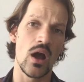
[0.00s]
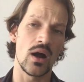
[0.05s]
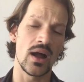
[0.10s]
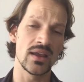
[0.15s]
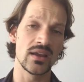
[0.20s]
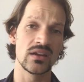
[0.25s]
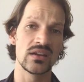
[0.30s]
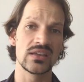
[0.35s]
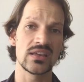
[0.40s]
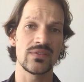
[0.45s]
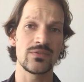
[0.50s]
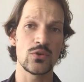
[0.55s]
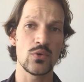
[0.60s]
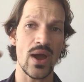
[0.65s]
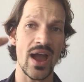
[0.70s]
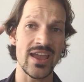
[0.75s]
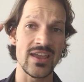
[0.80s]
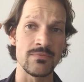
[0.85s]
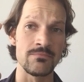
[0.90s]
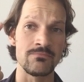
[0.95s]
I'm going to give you
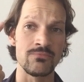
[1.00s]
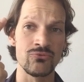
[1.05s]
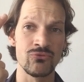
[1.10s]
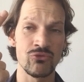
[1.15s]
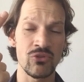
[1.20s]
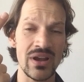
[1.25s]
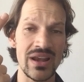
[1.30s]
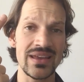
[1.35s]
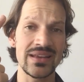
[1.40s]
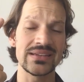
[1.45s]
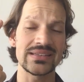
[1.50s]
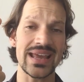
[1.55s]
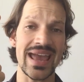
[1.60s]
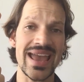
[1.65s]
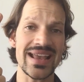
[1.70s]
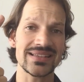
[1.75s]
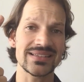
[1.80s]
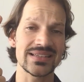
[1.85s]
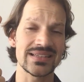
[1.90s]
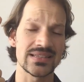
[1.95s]
a brilliant
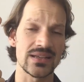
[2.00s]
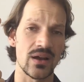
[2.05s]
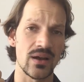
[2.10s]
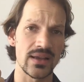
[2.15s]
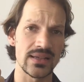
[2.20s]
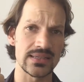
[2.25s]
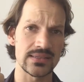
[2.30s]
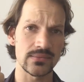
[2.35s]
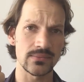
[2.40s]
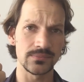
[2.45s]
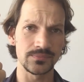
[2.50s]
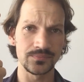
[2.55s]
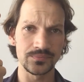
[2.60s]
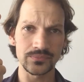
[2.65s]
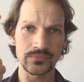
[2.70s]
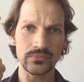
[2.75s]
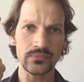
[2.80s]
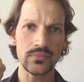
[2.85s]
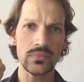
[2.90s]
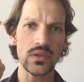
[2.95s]
exercise
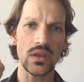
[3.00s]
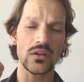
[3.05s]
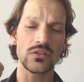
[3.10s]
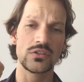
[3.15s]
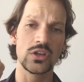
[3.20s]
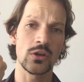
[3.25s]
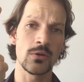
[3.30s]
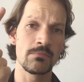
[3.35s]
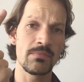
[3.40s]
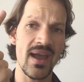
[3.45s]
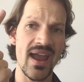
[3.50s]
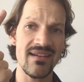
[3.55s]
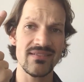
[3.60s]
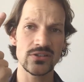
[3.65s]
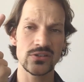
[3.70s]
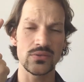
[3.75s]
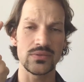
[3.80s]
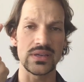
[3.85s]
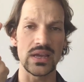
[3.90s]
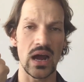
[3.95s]
to compare
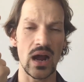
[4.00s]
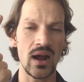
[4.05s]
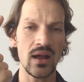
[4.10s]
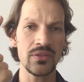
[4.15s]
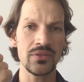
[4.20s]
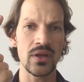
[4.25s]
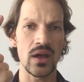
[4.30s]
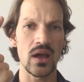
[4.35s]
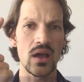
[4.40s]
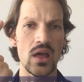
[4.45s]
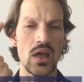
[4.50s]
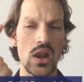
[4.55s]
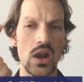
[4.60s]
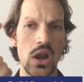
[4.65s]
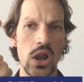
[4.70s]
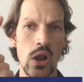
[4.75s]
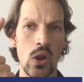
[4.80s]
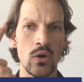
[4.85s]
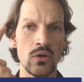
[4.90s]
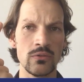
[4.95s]
it to the other
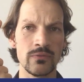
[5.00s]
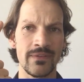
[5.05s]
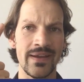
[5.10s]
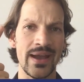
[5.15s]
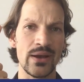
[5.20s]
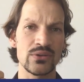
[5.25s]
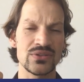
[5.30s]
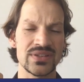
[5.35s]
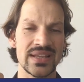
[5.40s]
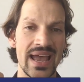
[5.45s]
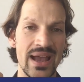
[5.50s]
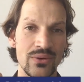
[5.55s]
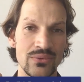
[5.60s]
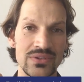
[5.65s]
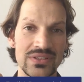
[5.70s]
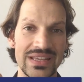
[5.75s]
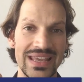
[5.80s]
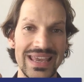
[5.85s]
long vowel sounds